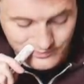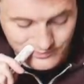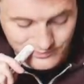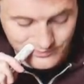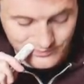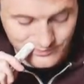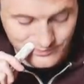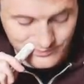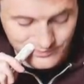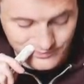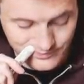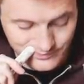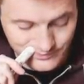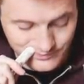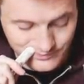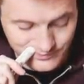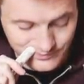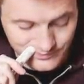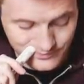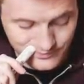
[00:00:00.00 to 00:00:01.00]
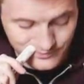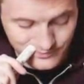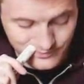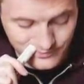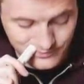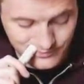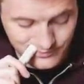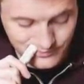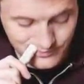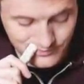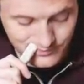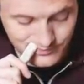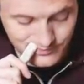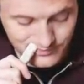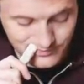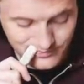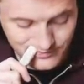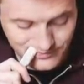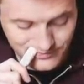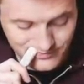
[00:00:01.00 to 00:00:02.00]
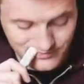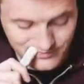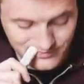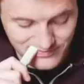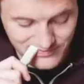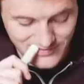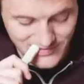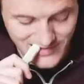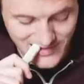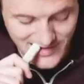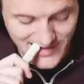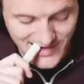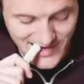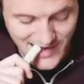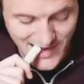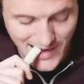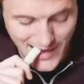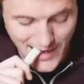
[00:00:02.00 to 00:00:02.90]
This person isn't speaking.